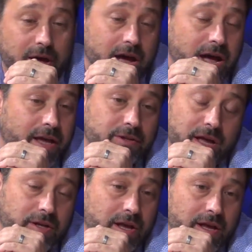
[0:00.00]
I, I
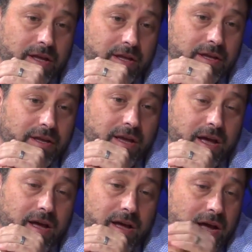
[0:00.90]
years. I, yeah,
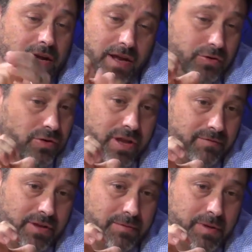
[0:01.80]
I, I, don't
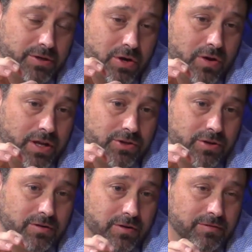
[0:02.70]
have that much knowledge
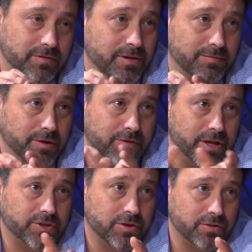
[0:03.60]
on, on the
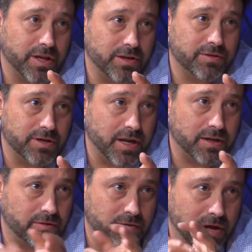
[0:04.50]
regulation on the
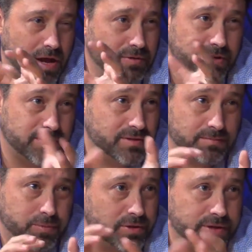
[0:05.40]
internet on how
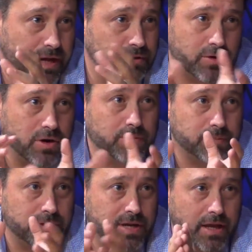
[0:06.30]
it's protected or not
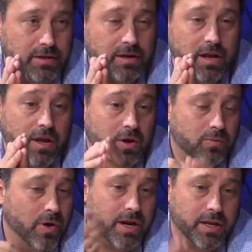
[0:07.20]
protected.
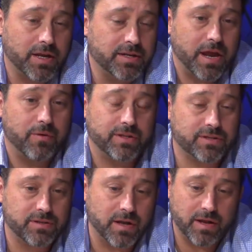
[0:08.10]
What I can tell
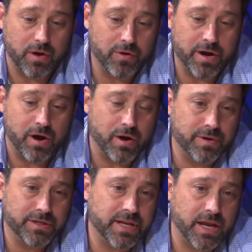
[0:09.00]
it's on
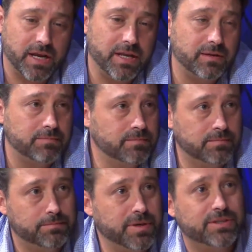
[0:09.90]
our daily
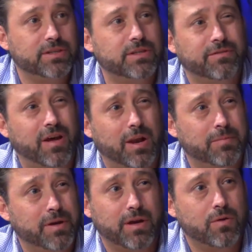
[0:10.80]
business
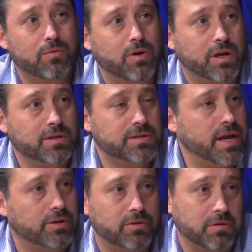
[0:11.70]
development in the co-working
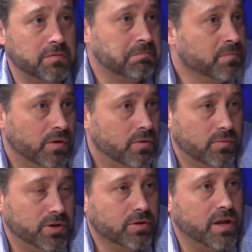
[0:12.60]
sector,
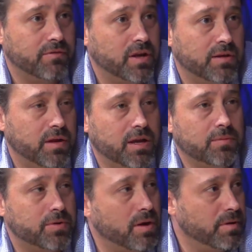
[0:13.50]
we don't have any
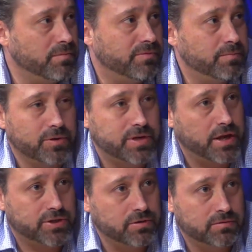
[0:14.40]
any problem with
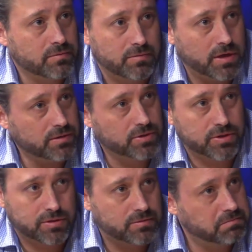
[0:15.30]
protection. We are
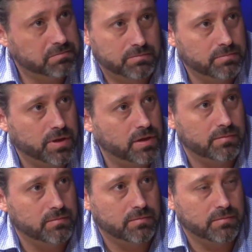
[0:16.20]
just okay.
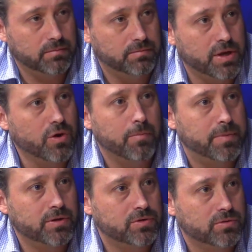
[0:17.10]
being being
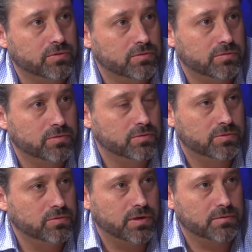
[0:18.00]
open to to
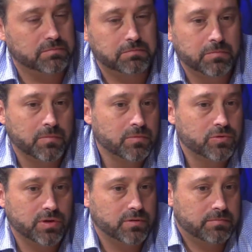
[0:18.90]
to a
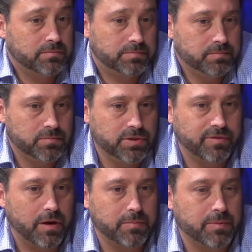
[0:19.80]
to a
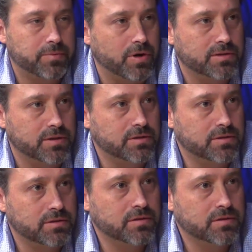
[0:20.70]
developing process.